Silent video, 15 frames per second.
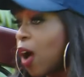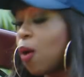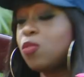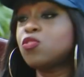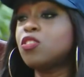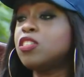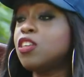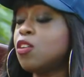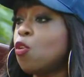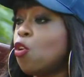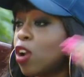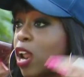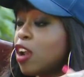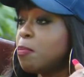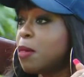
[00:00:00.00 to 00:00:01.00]

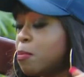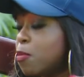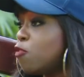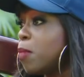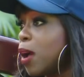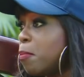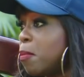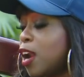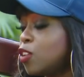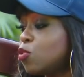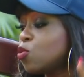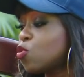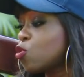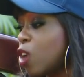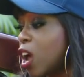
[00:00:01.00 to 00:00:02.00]
All I remember of my marriage
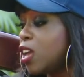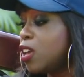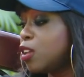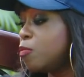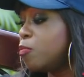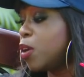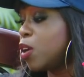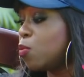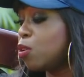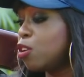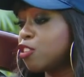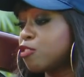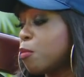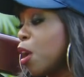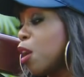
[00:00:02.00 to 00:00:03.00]
was crying in bed, when
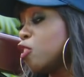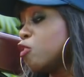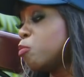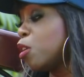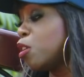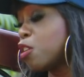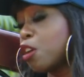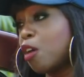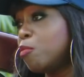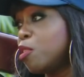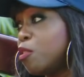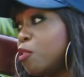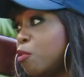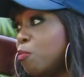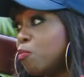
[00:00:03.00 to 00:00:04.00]
is my husband
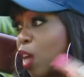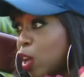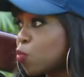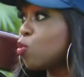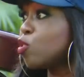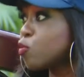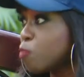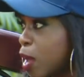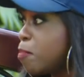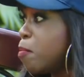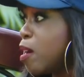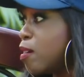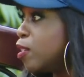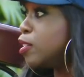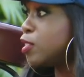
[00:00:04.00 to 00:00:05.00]
coming home? That was my
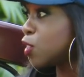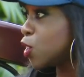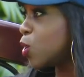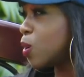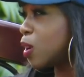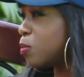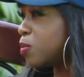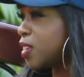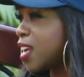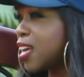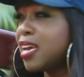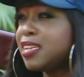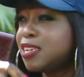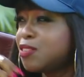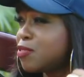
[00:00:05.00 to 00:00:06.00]
marriage. You know what I'm saying?
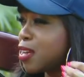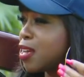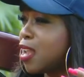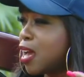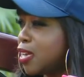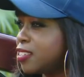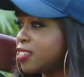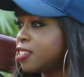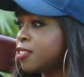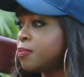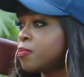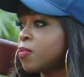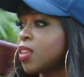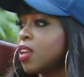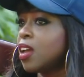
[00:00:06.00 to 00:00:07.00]
And I didn't
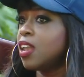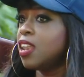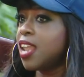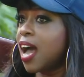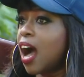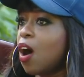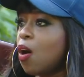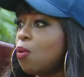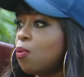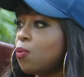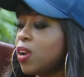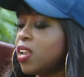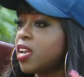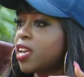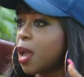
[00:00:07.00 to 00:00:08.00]
realize. Now,
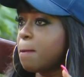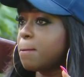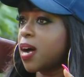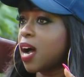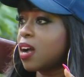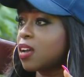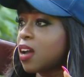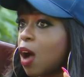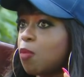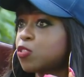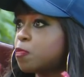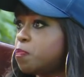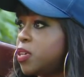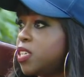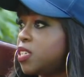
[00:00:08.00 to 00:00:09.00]
when he came back, I
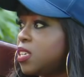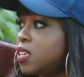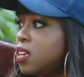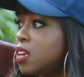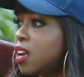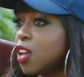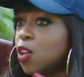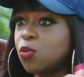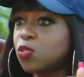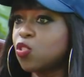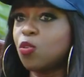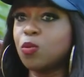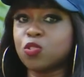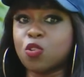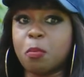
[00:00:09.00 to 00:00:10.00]
was busy. He was
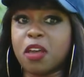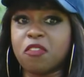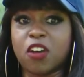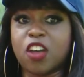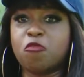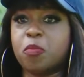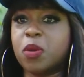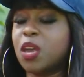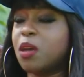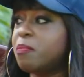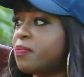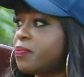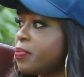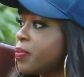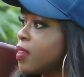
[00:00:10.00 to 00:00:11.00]
always home by 5
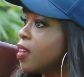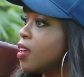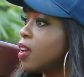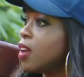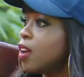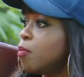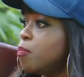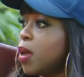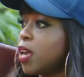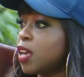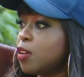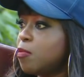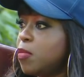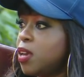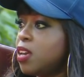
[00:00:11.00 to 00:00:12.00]
p.m.
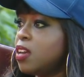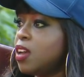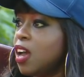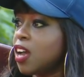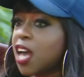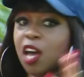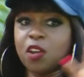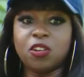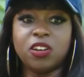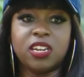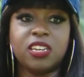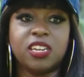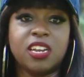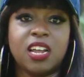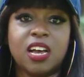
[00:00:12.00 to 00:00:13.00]
making me
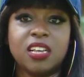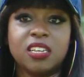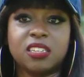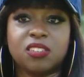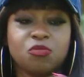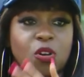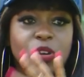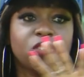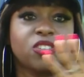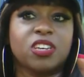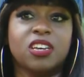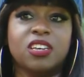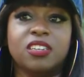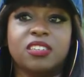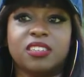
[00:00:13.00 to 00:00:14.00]
candlelit dinners,
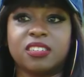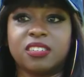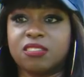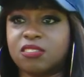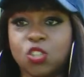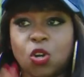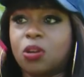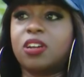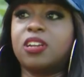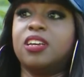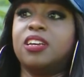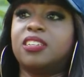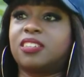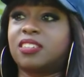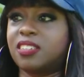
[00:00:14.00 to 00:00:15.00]
roses,
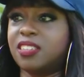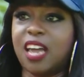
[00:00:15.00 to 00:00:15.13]
chocolates.